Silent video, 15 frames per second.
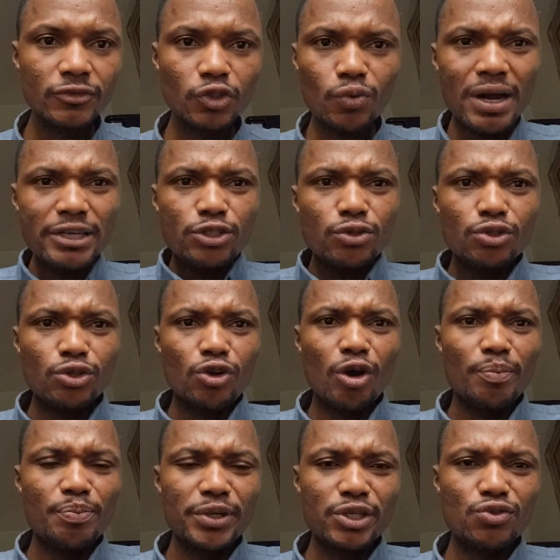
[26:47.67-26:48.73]
Why should you
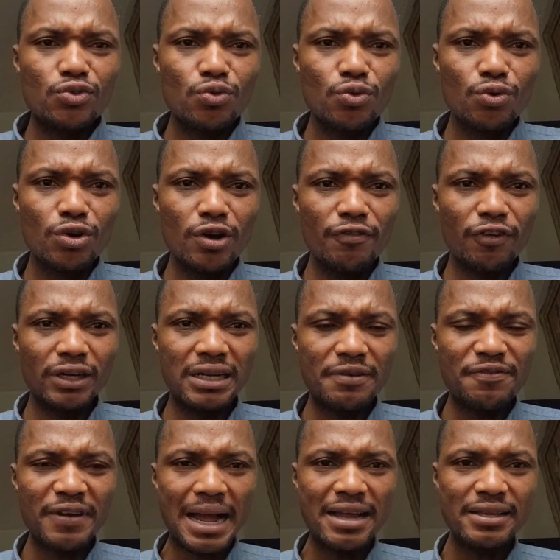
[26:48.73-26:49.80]
complete school for
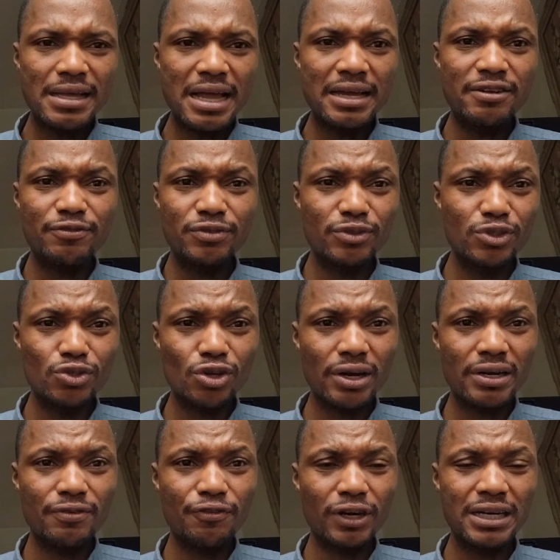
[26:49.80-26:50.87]

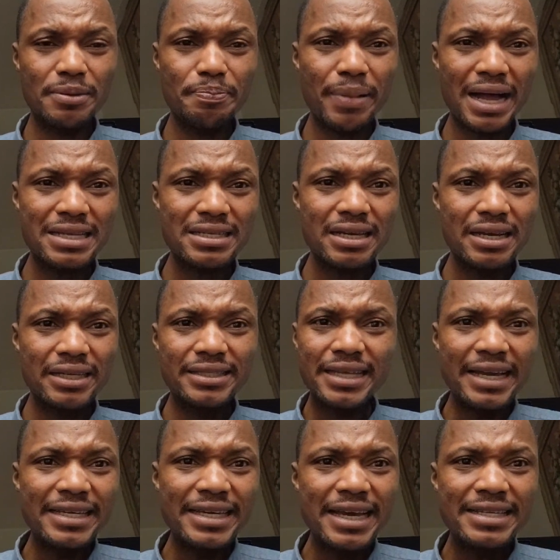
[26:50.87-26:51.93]
the past
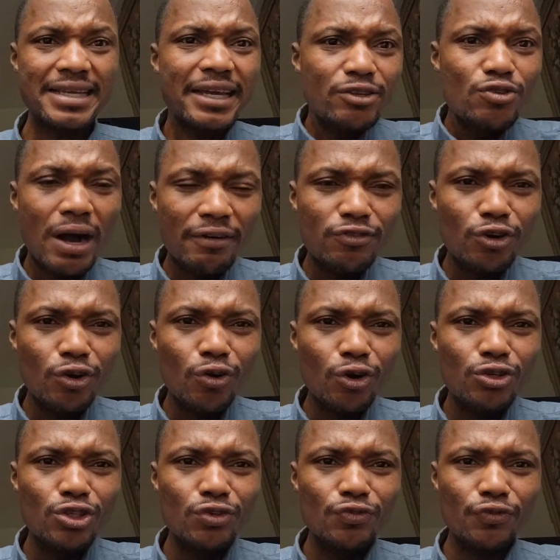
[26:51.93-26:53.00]
10 years and you have not
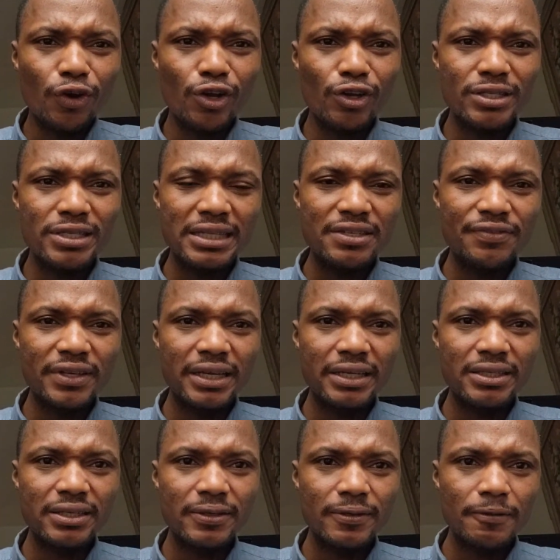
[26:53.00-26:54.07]
gone for your certificate?
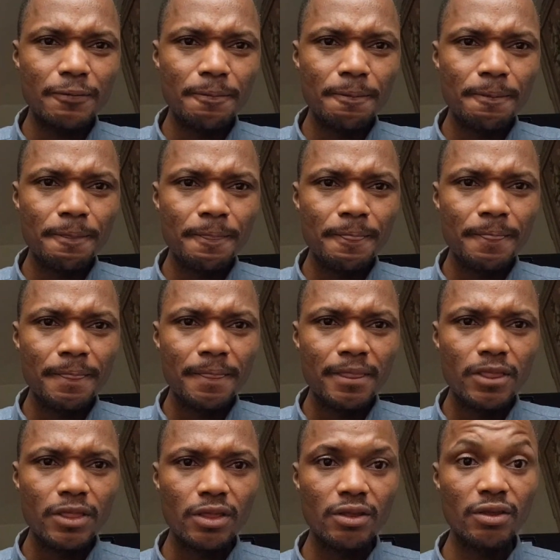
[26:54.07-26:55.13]

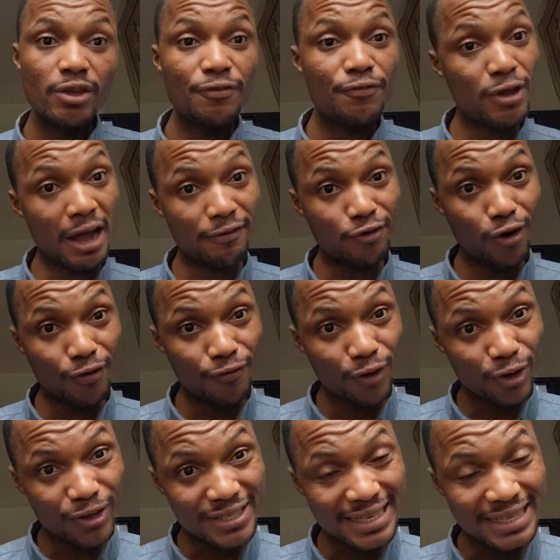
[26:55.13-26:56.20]
If you have gone for
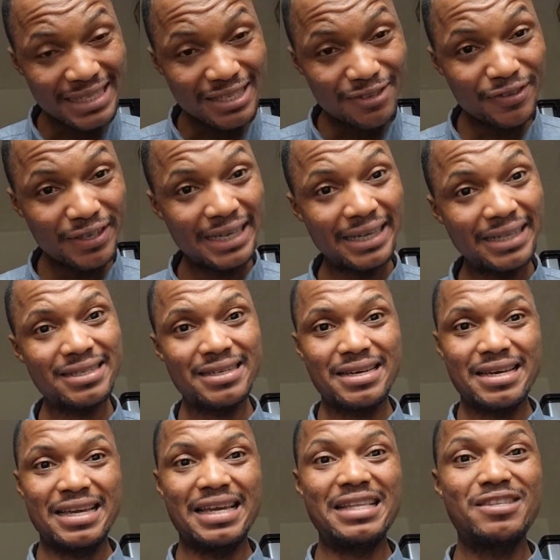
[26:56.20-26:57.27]
your certificate,
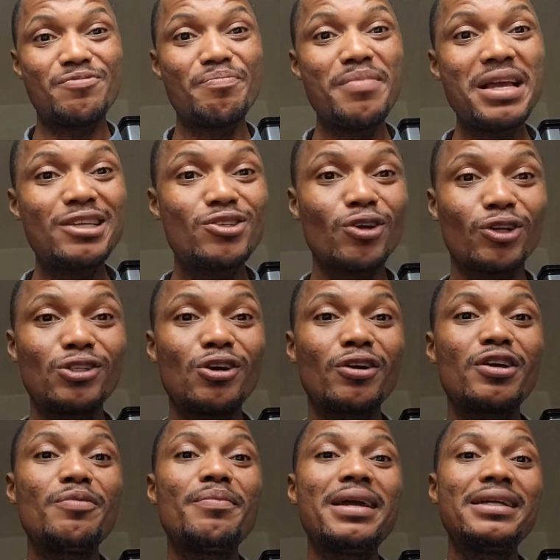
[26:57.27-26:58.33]
it makes your
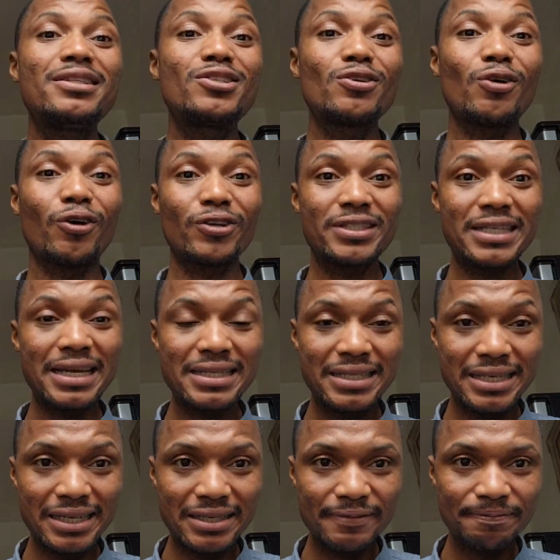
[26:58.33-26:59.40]
document
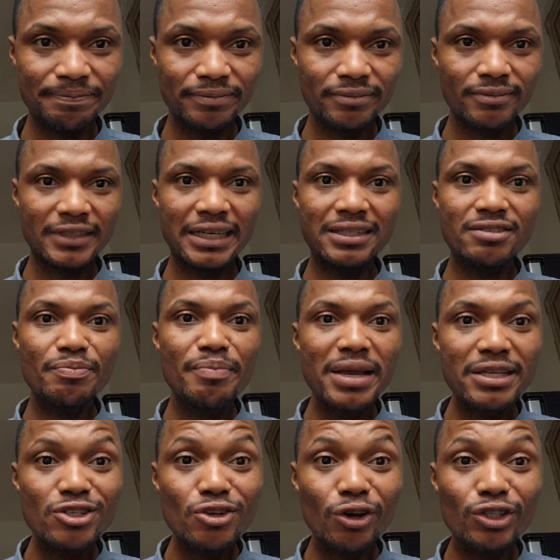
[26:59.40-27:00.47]
authentic. It makes your